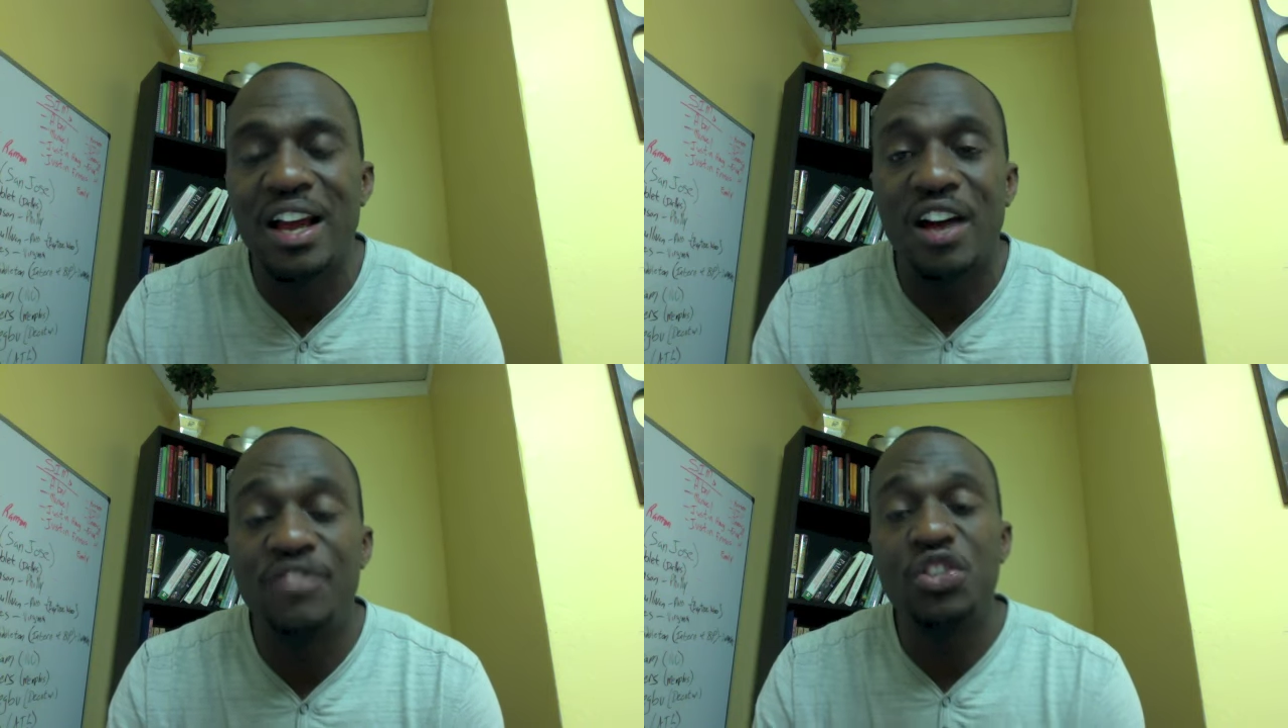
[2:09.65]

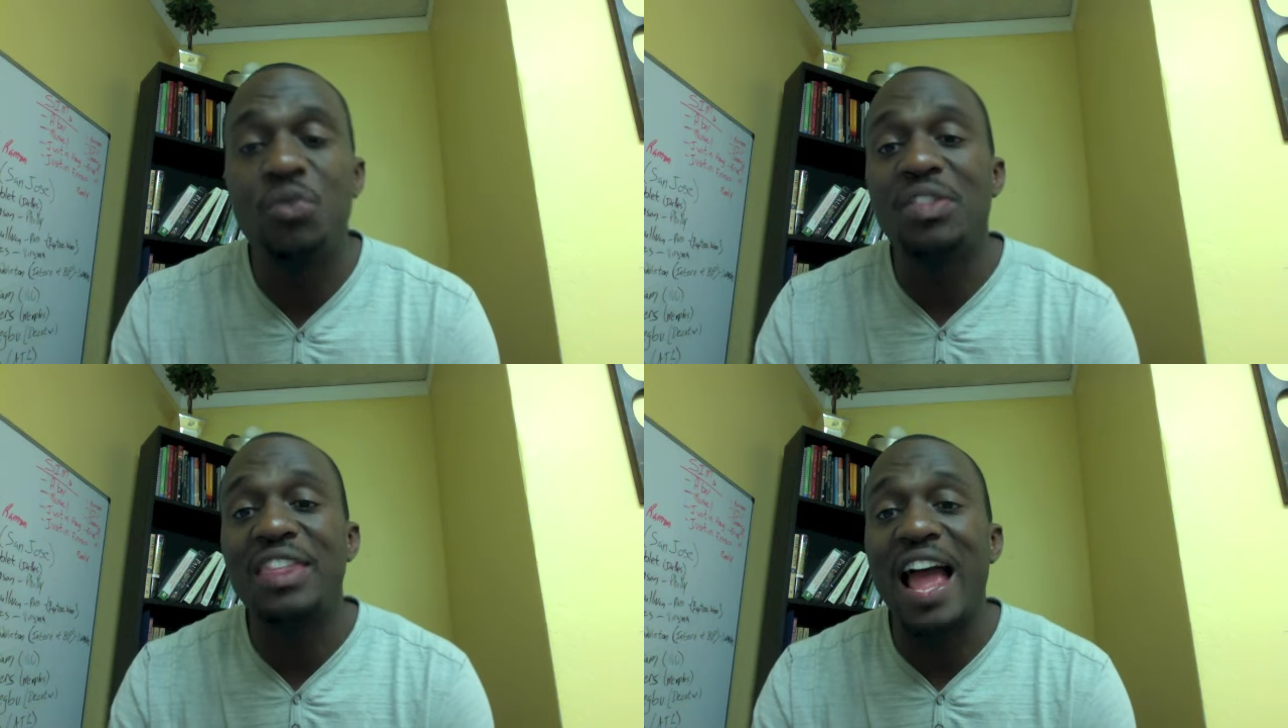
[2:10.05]
of
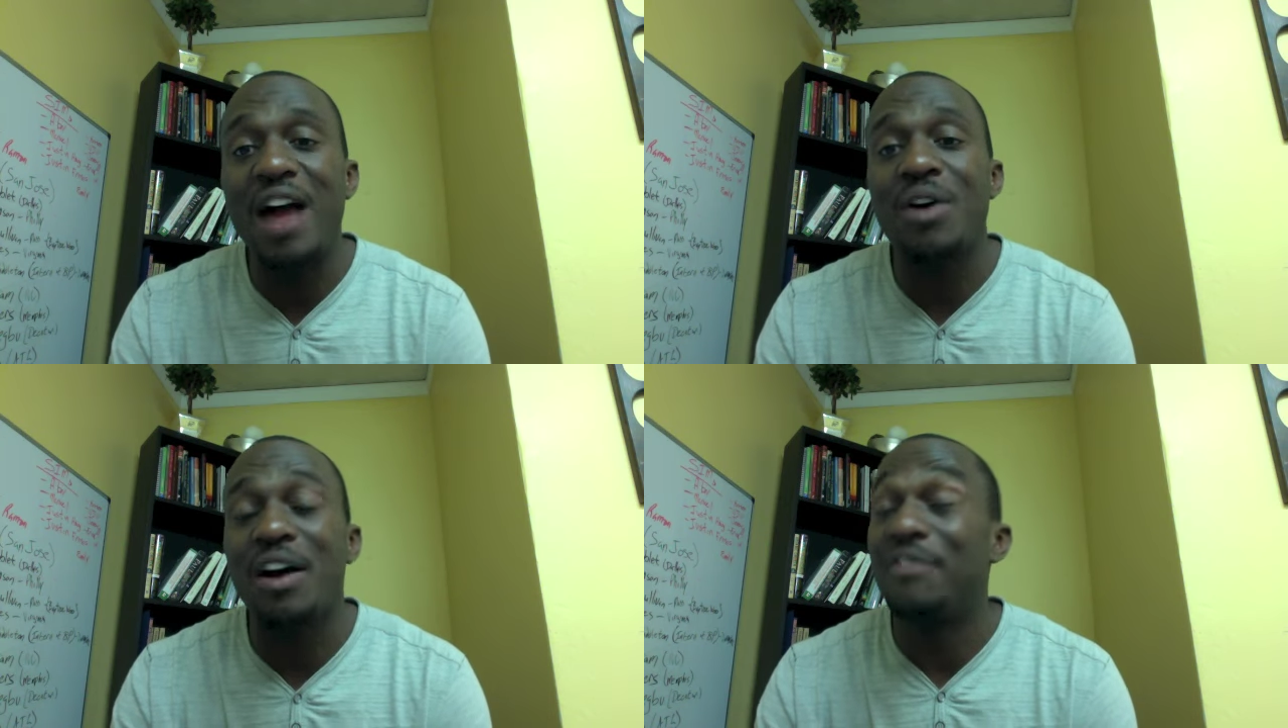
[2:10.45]

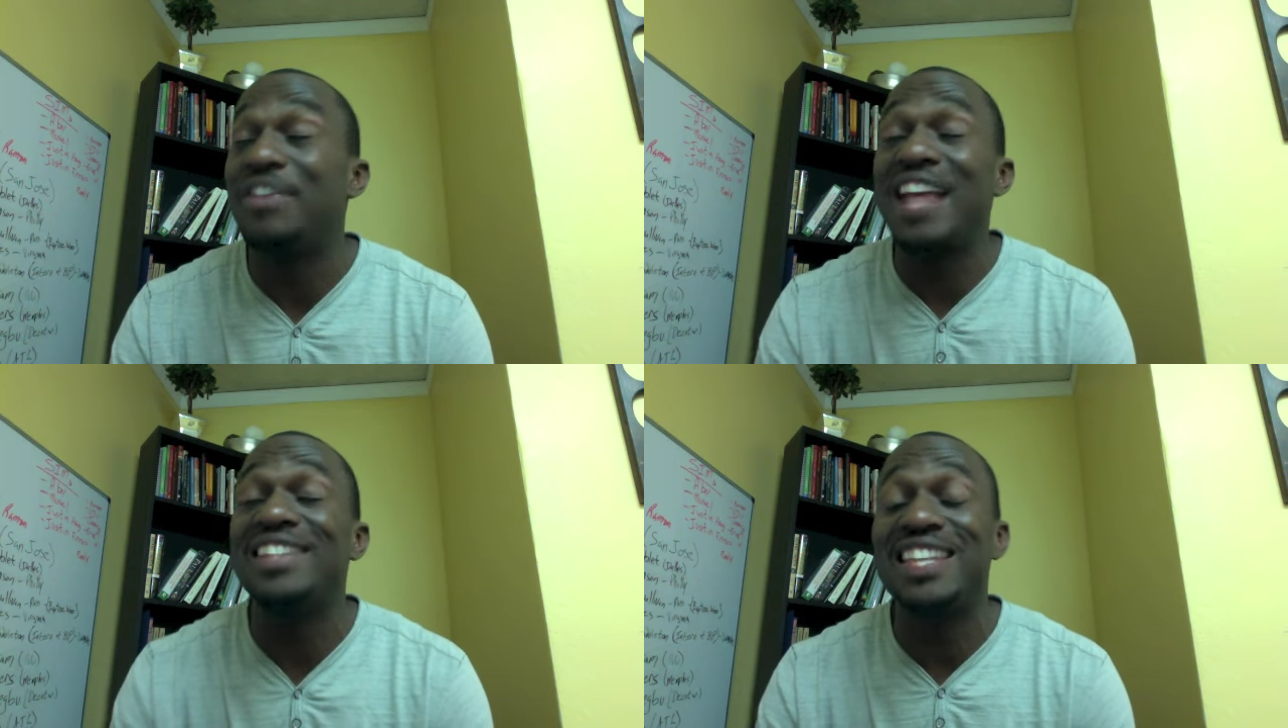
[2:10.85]

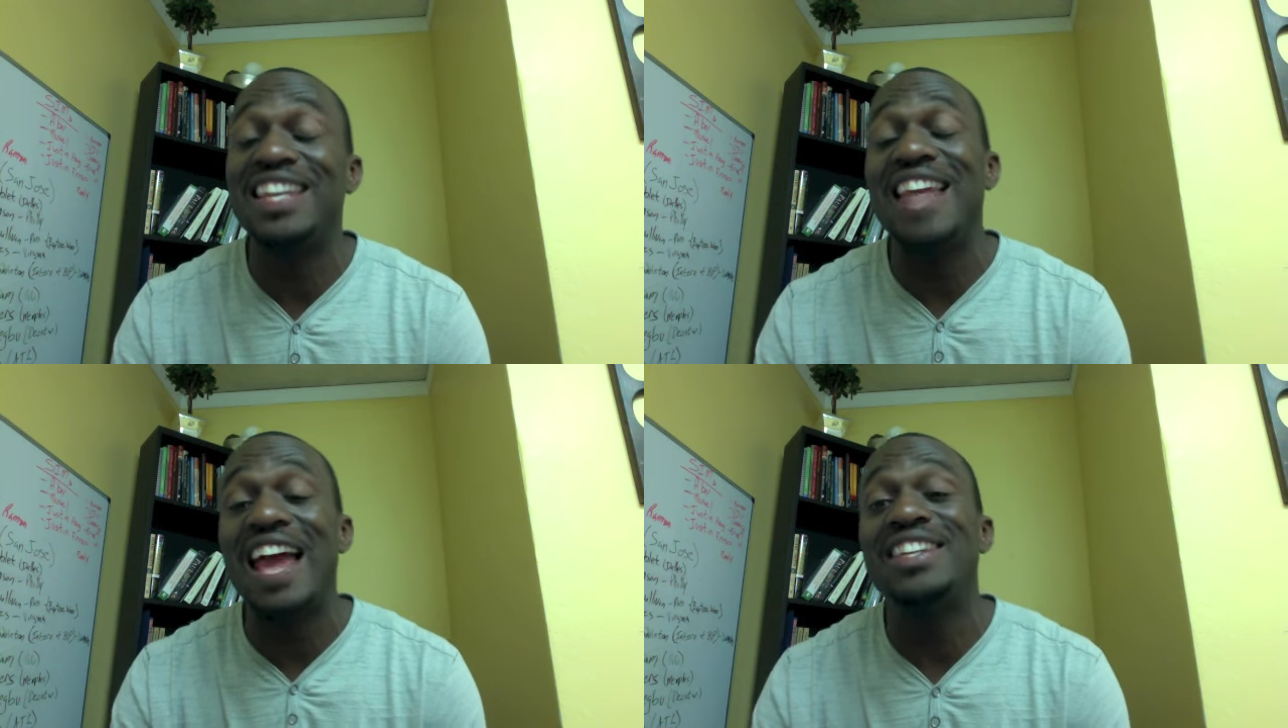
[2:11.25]

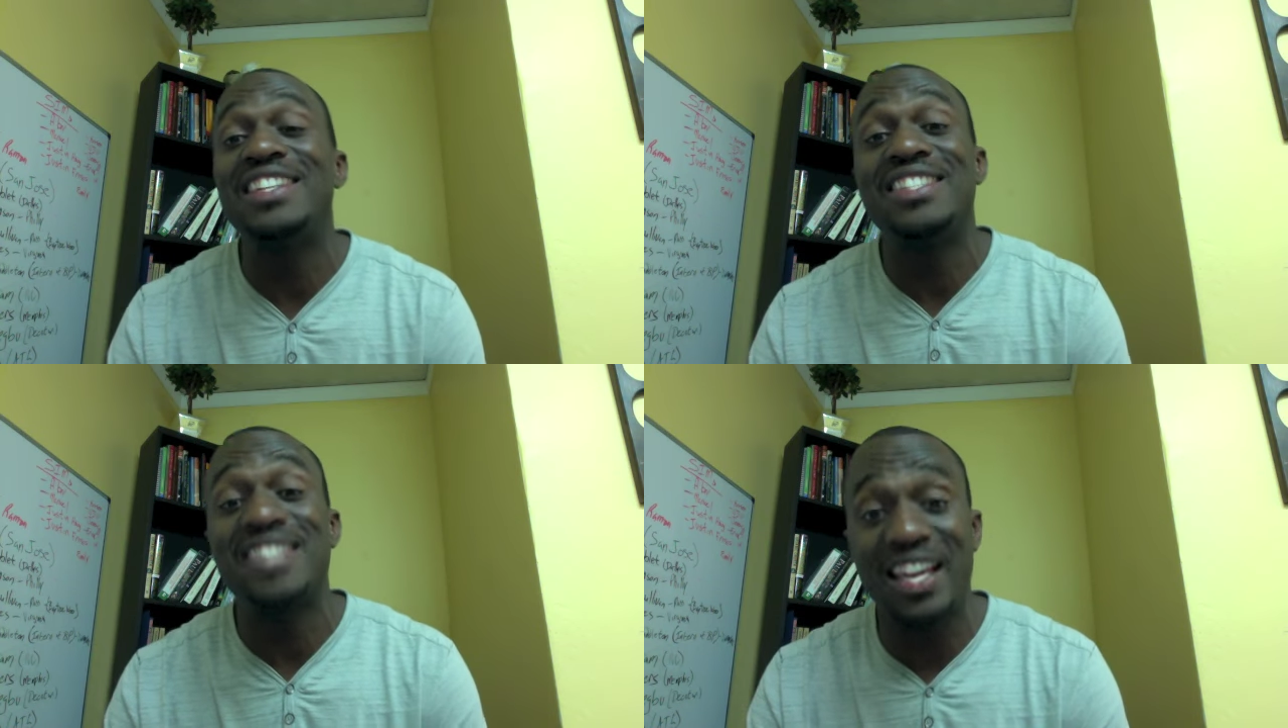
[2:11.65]

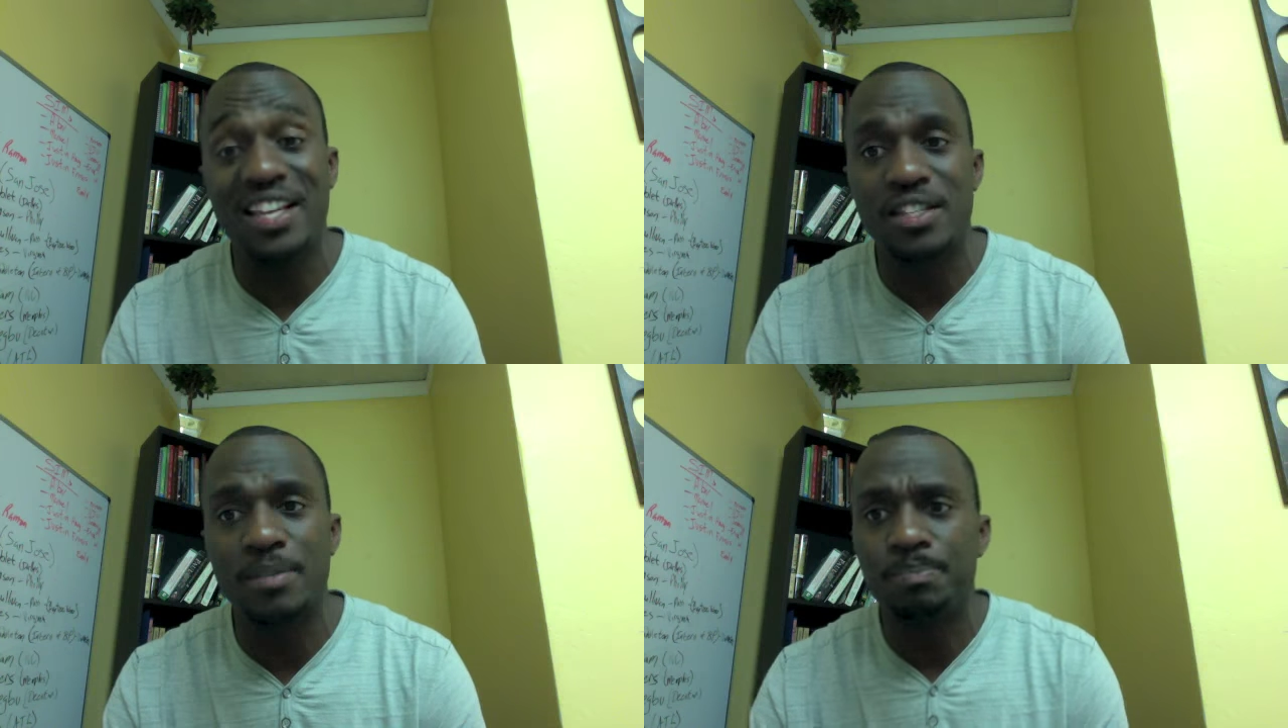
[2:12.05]

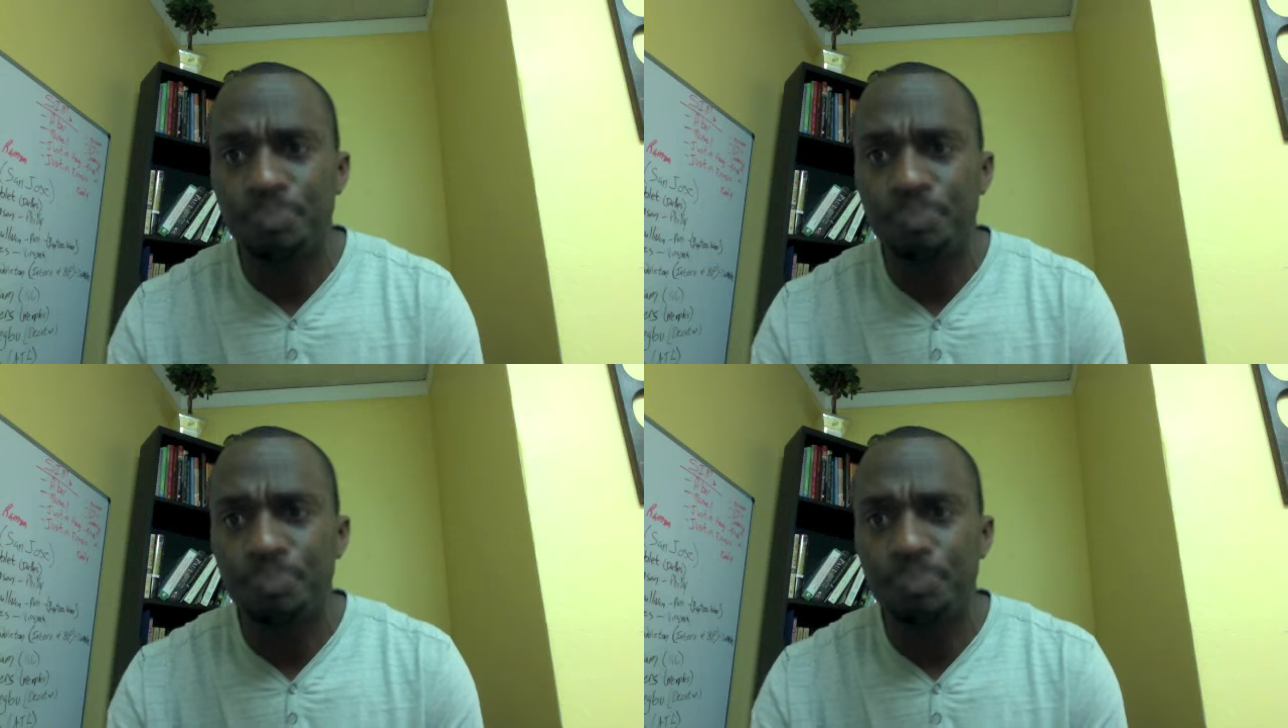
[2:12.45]
1996.